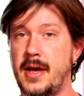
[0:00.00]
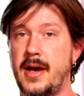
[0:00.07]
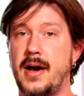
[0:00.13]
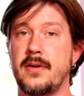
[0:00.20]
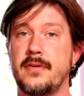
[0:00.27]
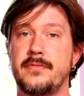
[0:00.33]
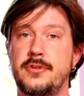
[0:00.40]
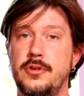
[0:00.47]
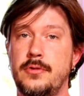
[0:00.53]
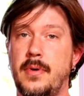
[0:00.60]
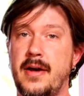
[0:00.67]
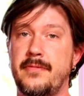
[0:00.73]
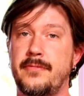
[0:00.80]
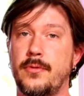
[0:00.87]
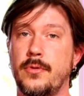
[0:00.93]
out of
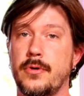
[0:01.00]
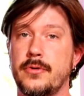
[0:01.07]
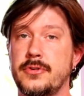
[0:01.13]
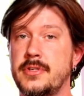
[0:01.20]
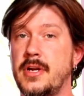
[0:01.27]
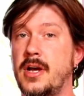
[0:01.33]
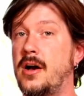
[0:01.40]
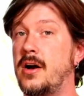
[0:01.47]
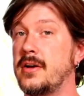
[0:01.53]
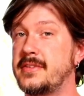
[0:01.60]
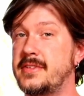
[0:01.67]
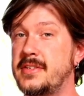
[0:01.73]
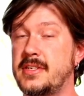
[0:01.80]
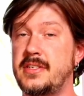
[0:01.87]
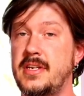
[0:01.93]
2x4s on
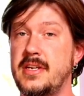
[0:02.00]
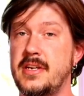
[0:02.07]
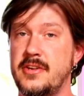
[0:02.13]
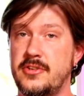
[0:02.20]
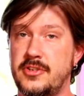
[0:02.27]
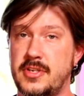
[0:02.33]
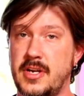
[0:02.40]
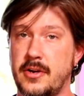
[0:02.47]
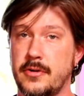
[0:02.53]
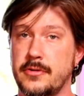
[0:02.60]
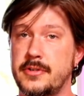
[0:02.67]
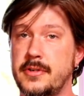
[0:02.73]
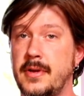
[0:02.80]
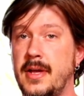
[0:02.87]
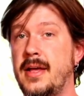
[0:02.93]
16-inch
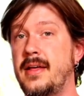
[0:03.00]
centers.